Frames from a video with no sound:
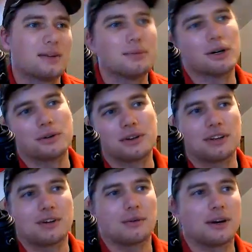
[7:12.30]
the boat
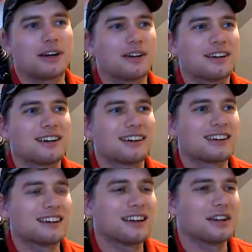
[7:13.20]
in a way.
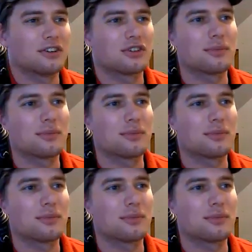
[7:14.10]
And here's